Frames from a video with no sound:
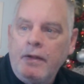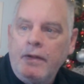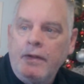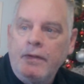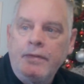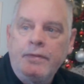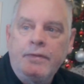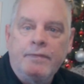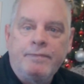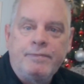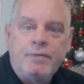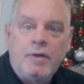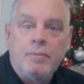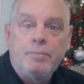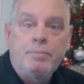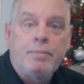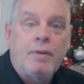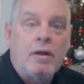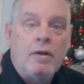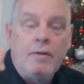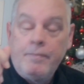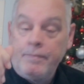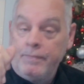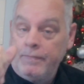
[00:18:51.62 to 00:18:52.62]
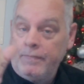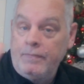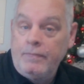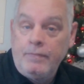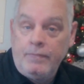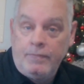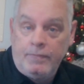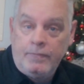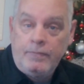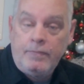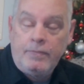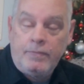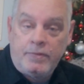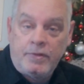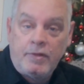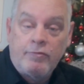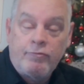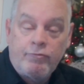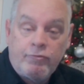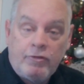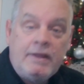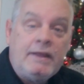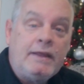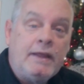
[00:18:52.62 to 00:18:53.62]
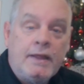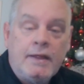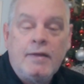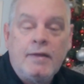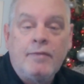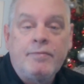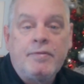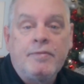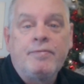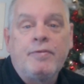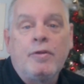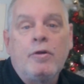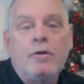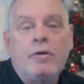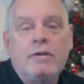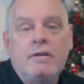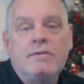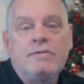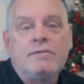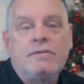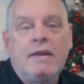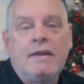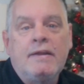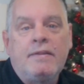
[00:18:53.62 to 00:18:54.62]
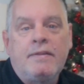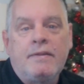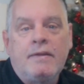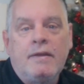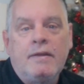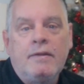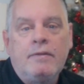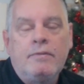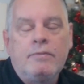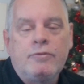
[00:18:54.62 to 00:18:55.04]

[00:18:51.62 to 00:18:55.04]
The football, the rigging of the Florida State thing,